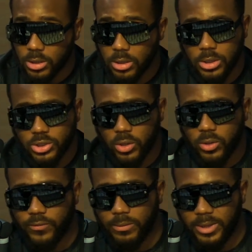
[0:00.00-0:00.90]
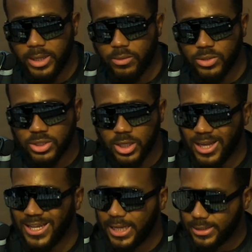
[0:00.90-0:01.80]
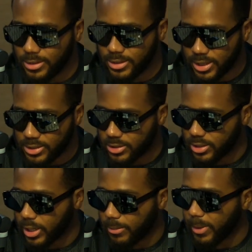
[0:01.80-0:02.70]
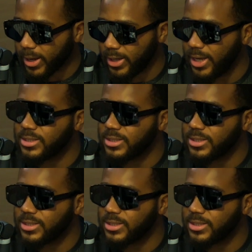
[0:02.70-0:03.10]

So for me, it was an easy decision to come back and